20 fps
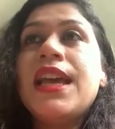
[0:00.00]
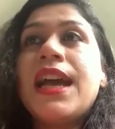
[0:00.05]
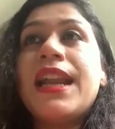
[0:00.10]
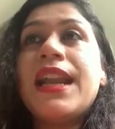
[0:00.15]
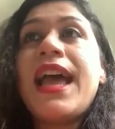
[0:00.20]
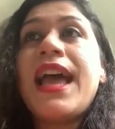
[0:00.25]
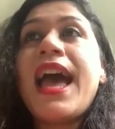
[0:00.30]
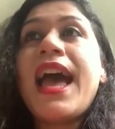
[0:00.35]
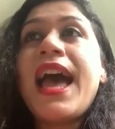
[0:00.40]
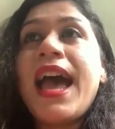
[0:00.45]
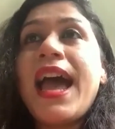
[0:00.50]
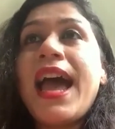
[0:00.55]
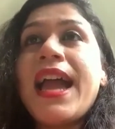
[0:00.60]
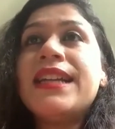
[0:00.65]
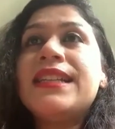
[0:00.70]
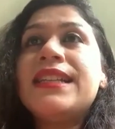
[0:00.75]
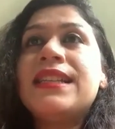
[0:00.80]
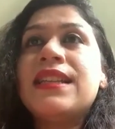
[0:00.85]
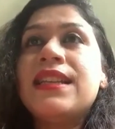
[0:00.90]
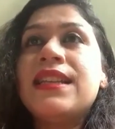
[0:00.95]
and
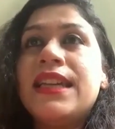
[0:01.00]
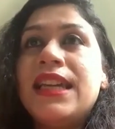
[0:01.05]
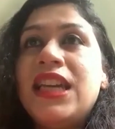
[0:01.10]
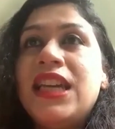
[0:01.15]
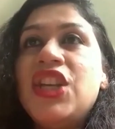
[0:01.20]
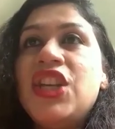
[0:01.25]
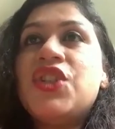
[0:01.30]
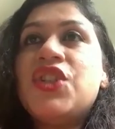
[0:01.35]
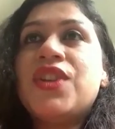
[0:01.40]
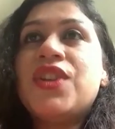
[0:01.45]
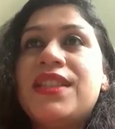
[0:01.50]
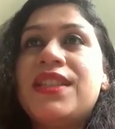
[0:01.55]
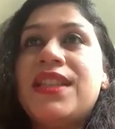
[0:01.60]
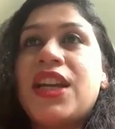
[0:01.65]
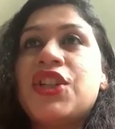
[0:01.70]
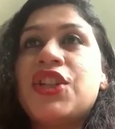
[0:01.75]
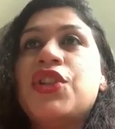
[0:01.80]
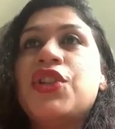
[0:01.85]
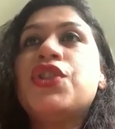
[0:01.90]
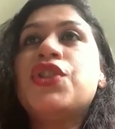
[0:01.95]
adds each
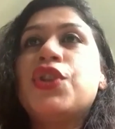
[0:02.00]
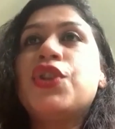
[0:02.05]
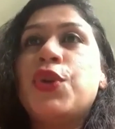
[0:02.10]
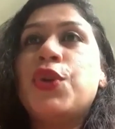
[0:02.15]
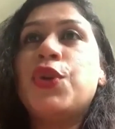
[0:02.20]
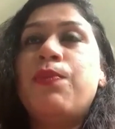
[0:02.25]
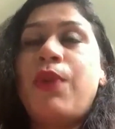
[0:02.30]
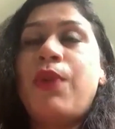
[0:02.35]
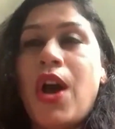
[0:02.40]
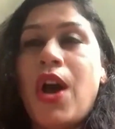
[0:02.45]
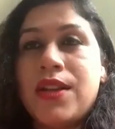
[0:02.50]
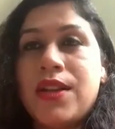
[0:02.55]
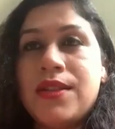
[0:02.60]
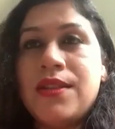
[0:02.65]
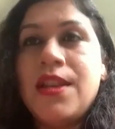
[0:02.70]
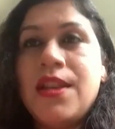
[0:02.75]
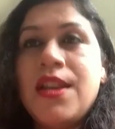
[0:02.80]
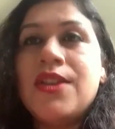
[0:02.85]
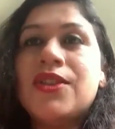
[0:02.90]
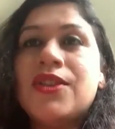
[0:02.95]
transactions to new blocks.